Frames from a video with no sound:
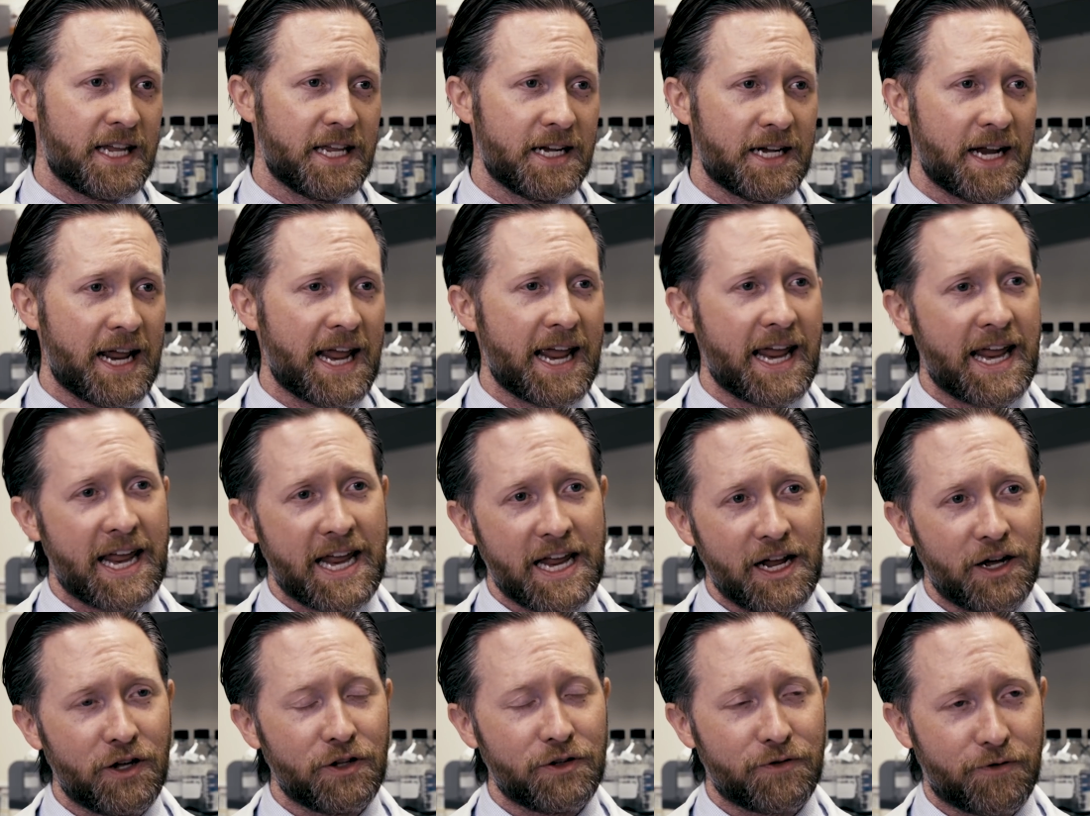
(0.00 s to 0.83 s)

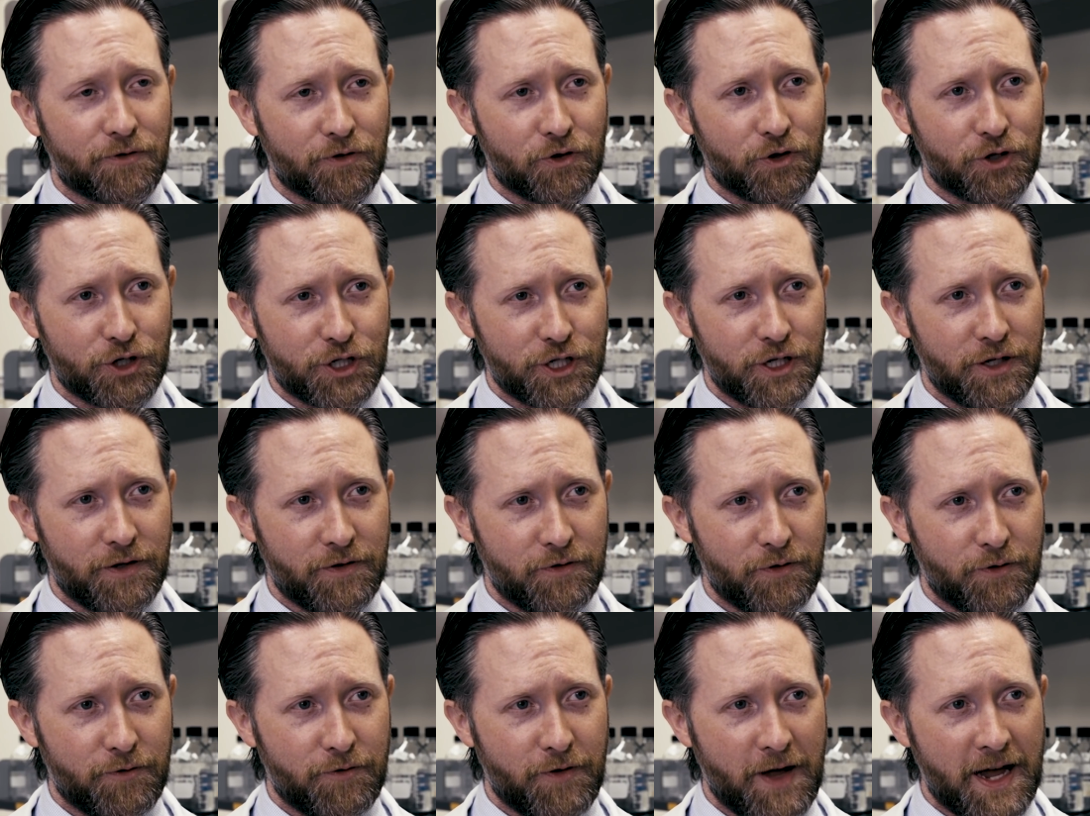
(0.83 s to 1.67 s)
inhaled version
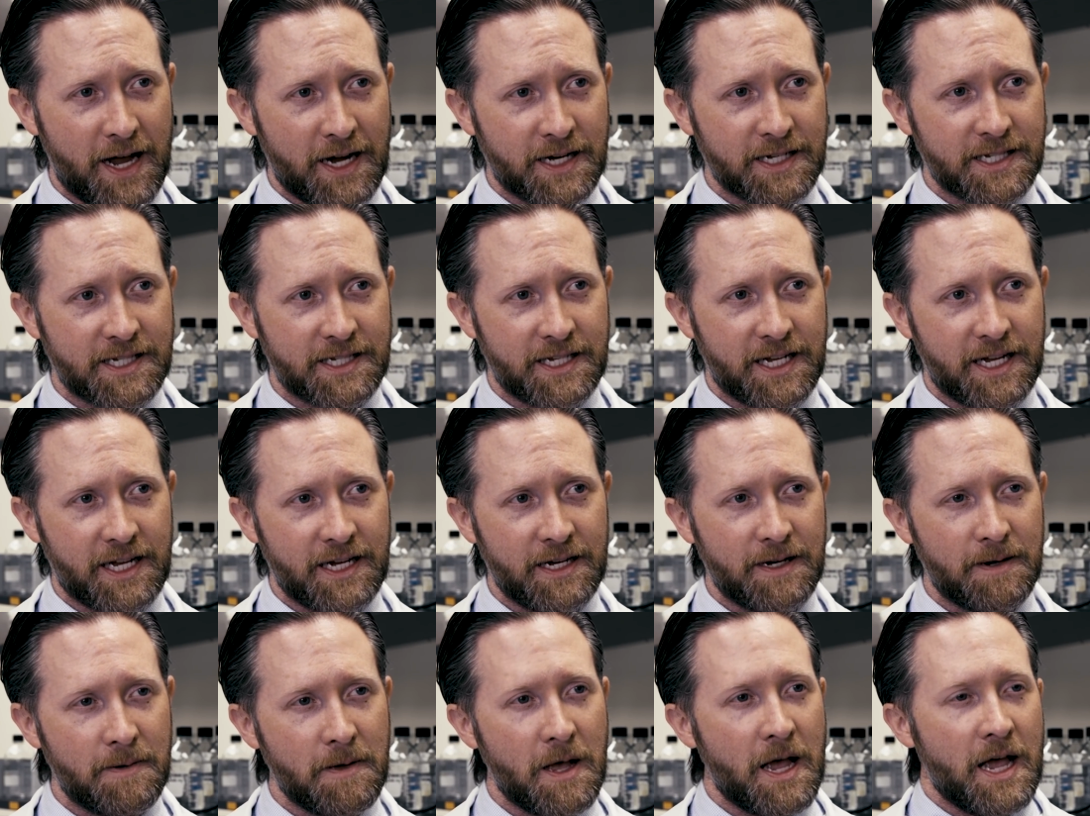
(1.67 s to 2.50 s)
of the
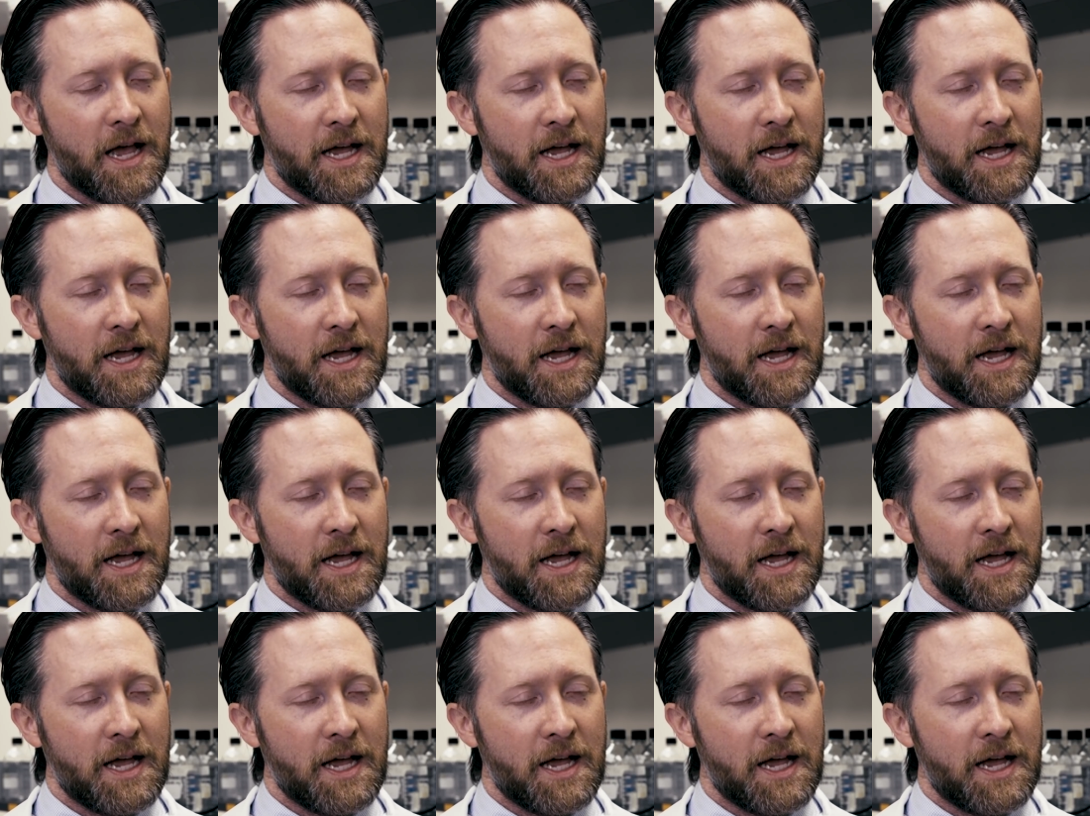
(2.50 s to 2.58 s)
vaccine